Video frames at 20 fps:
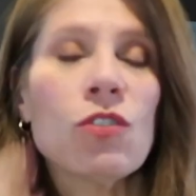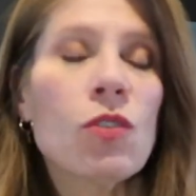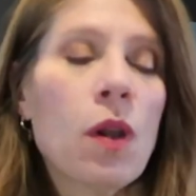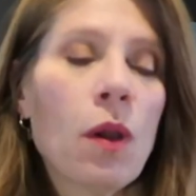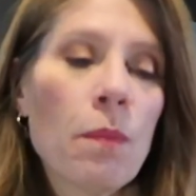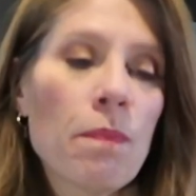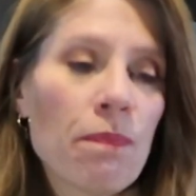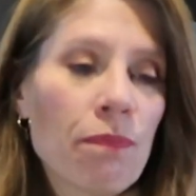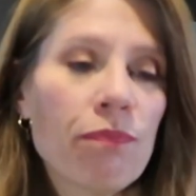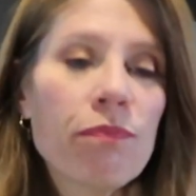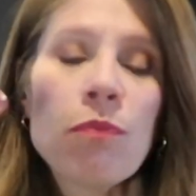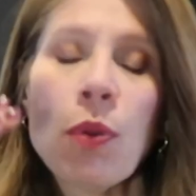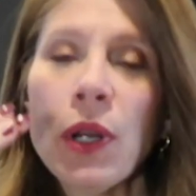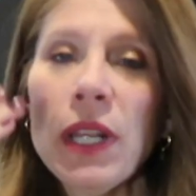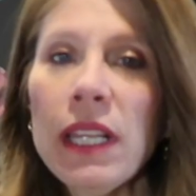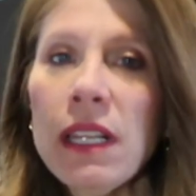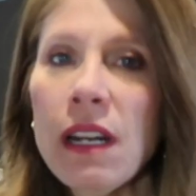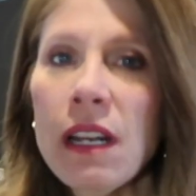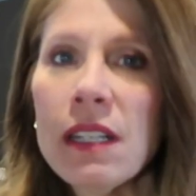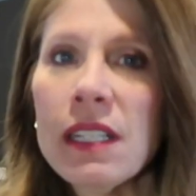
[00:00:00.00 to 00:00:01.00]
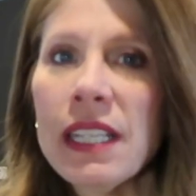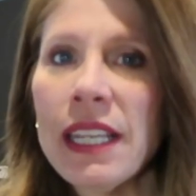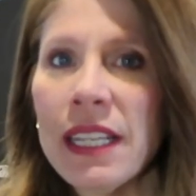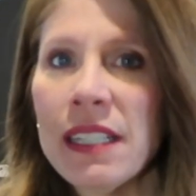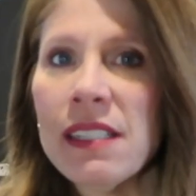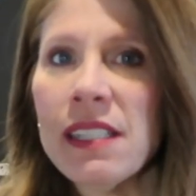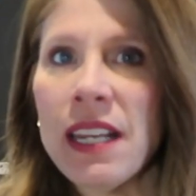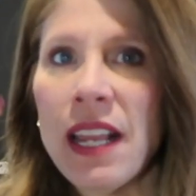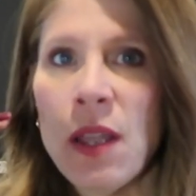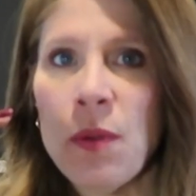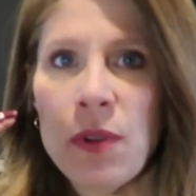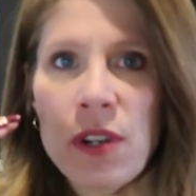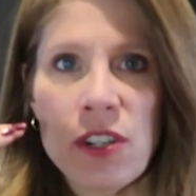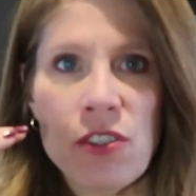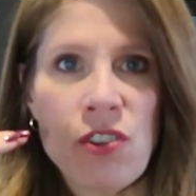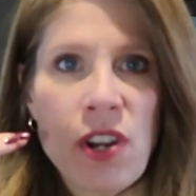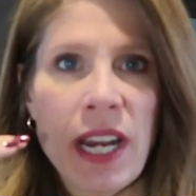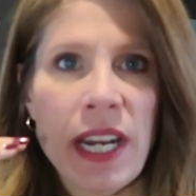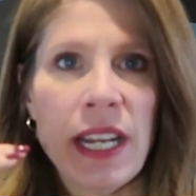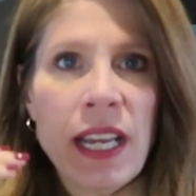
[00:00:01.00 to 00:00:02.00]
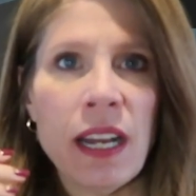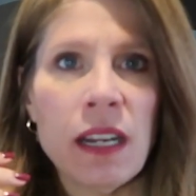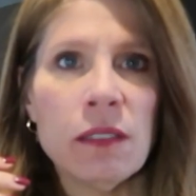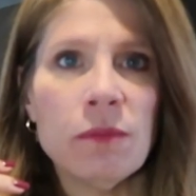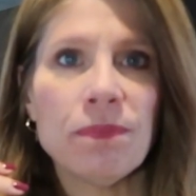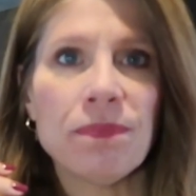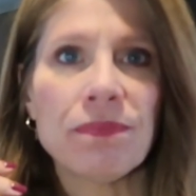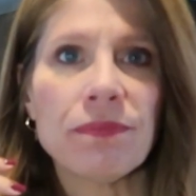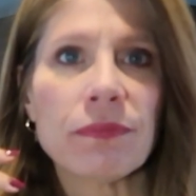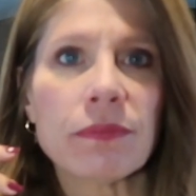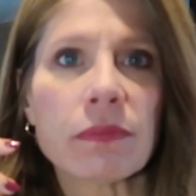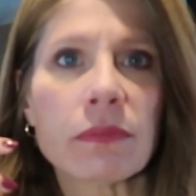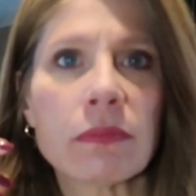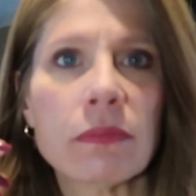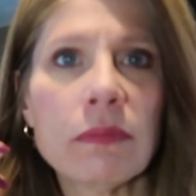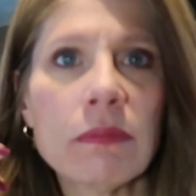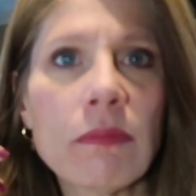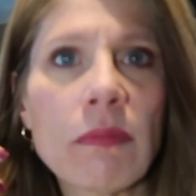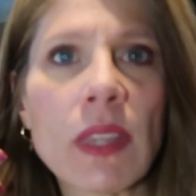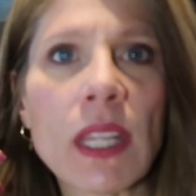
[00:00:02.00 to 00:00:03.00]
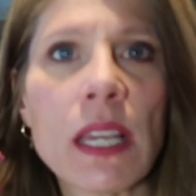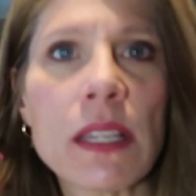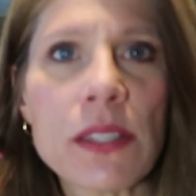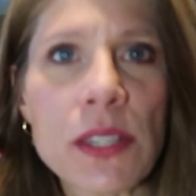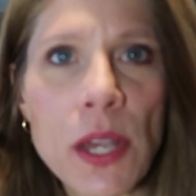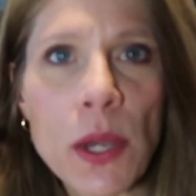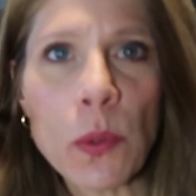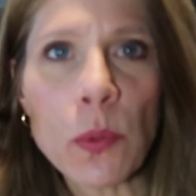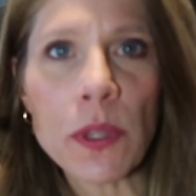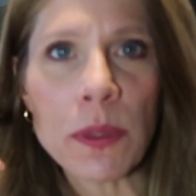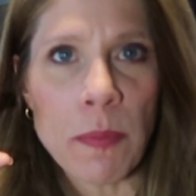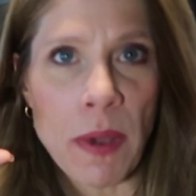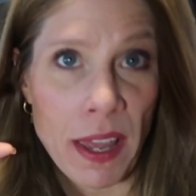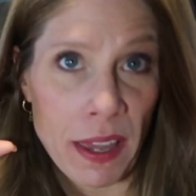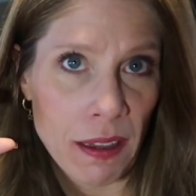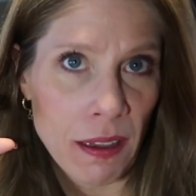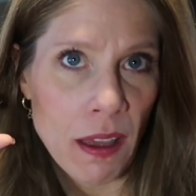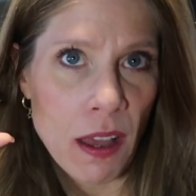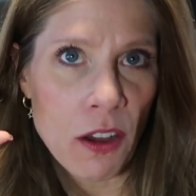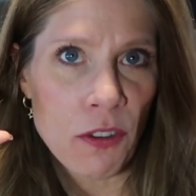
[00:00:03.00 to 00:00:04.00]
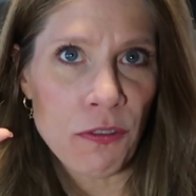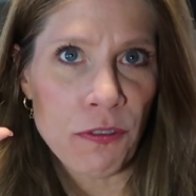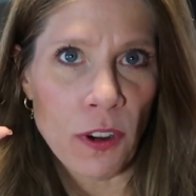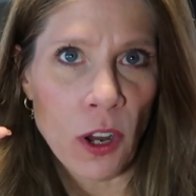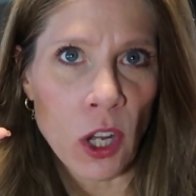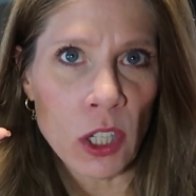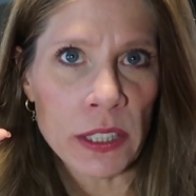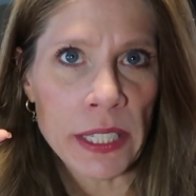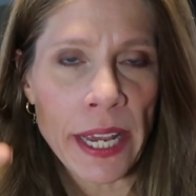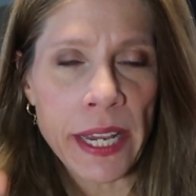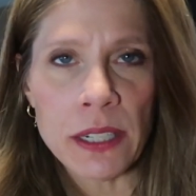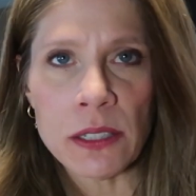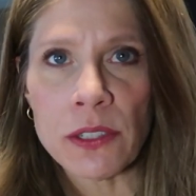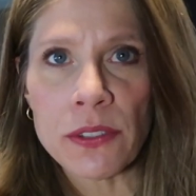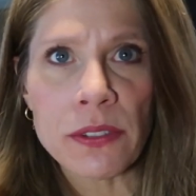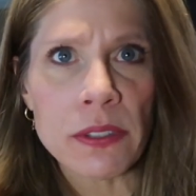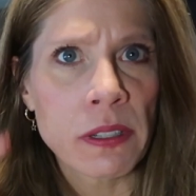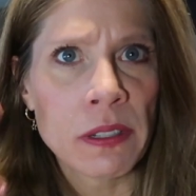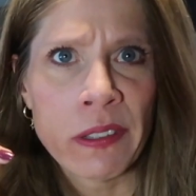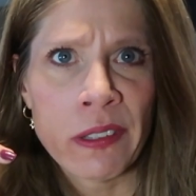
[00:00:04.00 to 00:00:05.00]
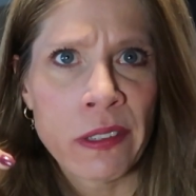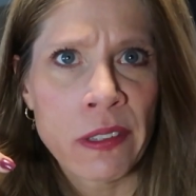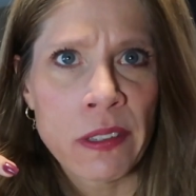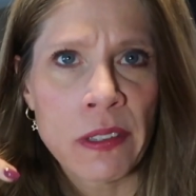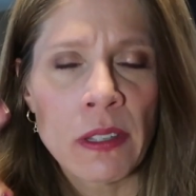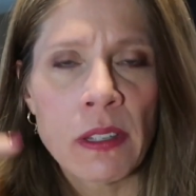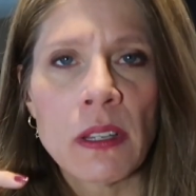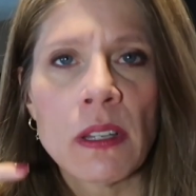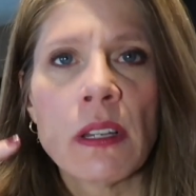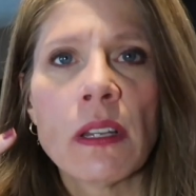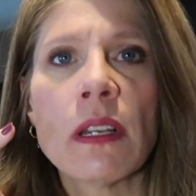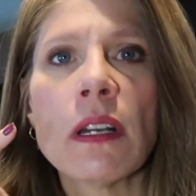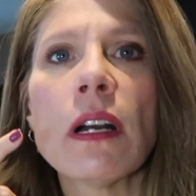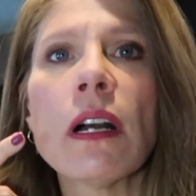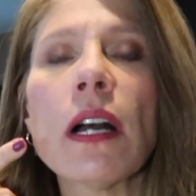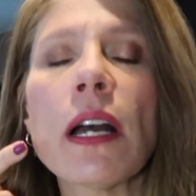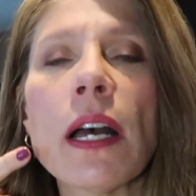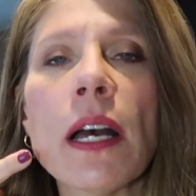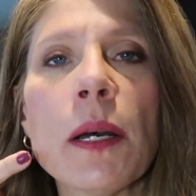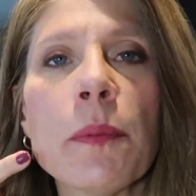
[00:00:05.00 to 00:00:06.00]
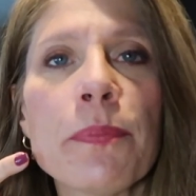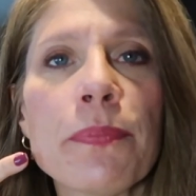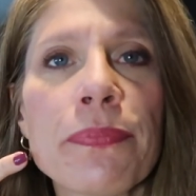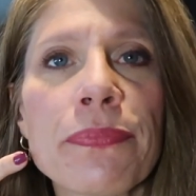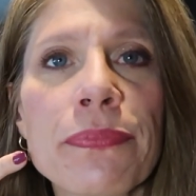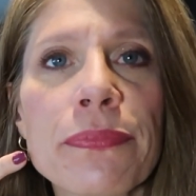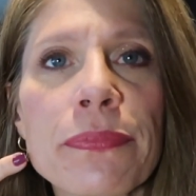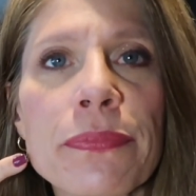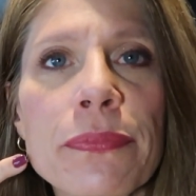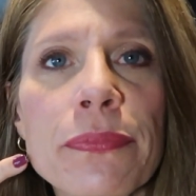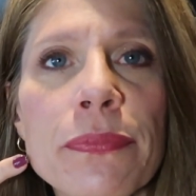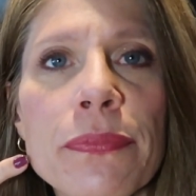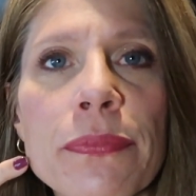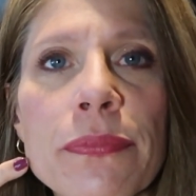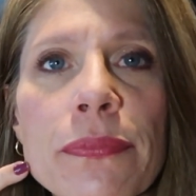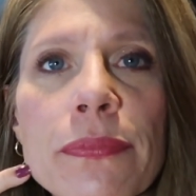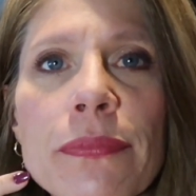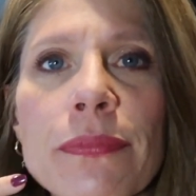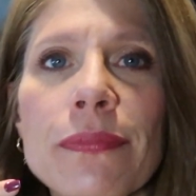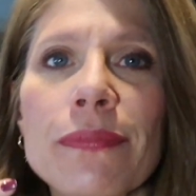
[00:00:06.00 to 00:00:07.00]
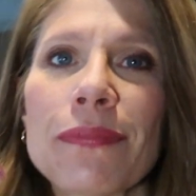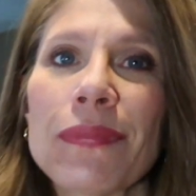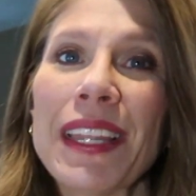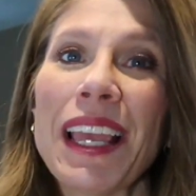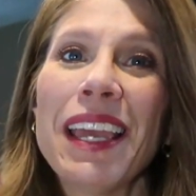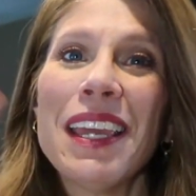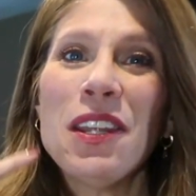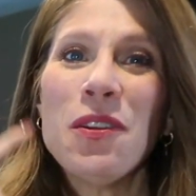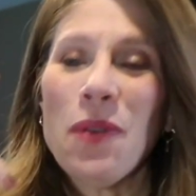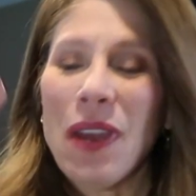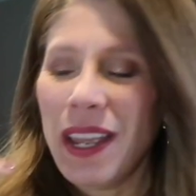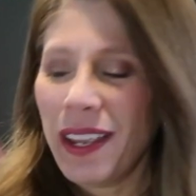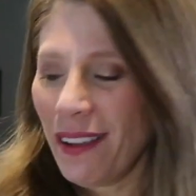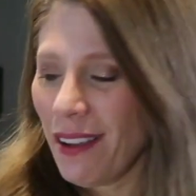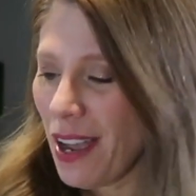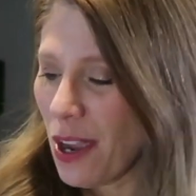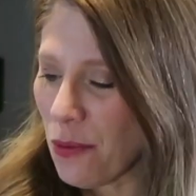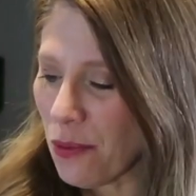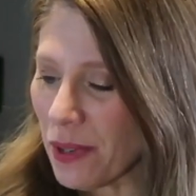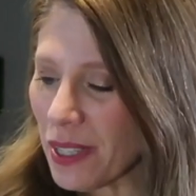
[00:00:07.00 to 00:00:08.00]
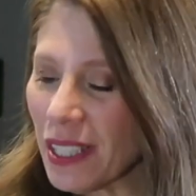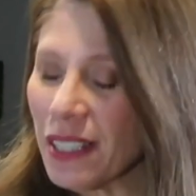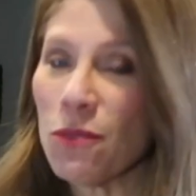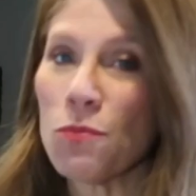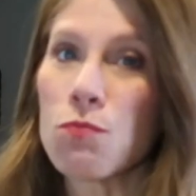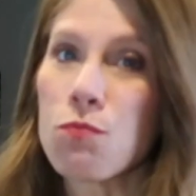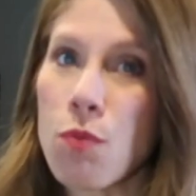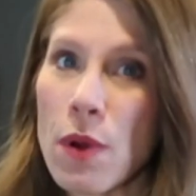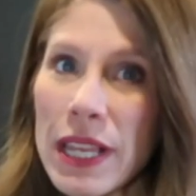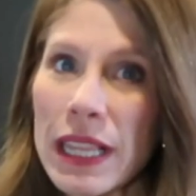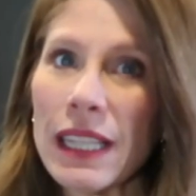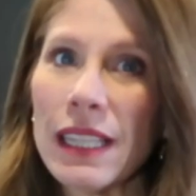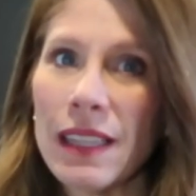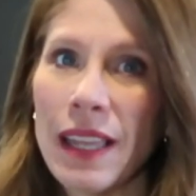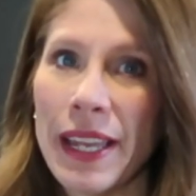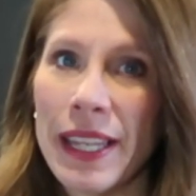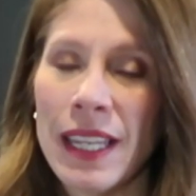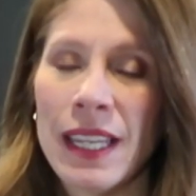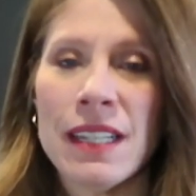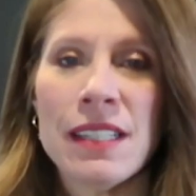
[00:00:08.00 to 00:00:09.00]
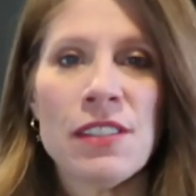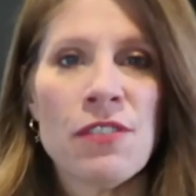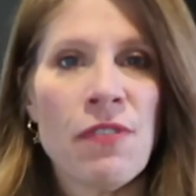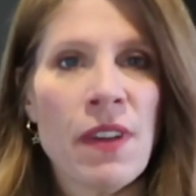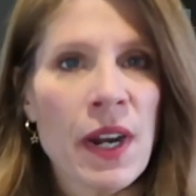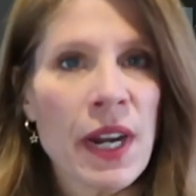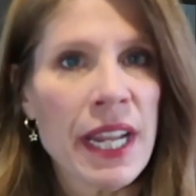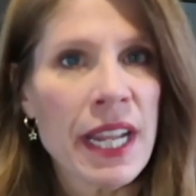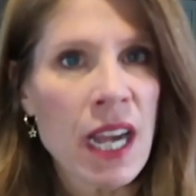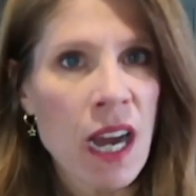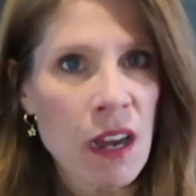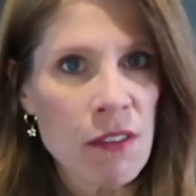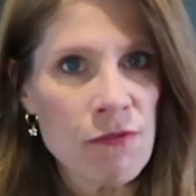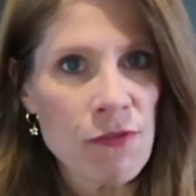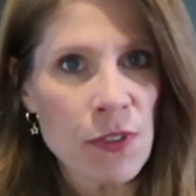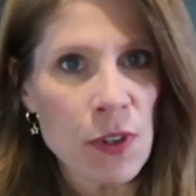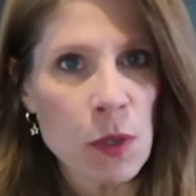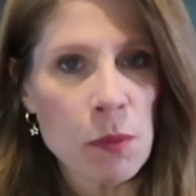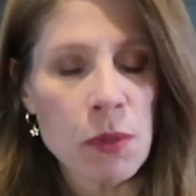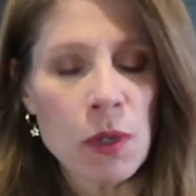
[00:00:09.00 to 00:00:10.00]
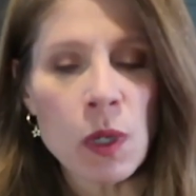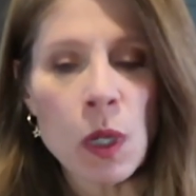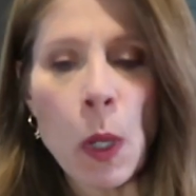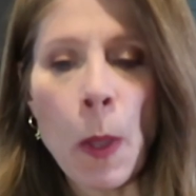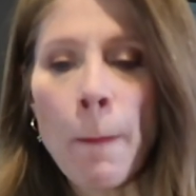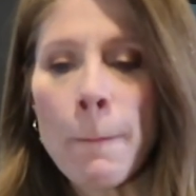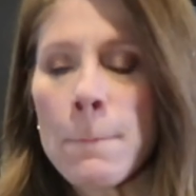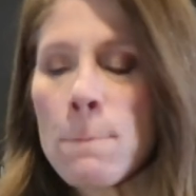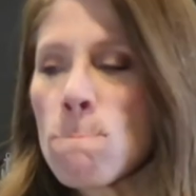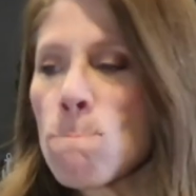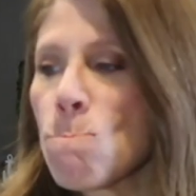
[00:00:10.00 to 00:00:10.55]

So I'm putting it on again today. We're gonna try it out. So with my fall nails. Um, anyway, I really, really like it. It's very comfortable.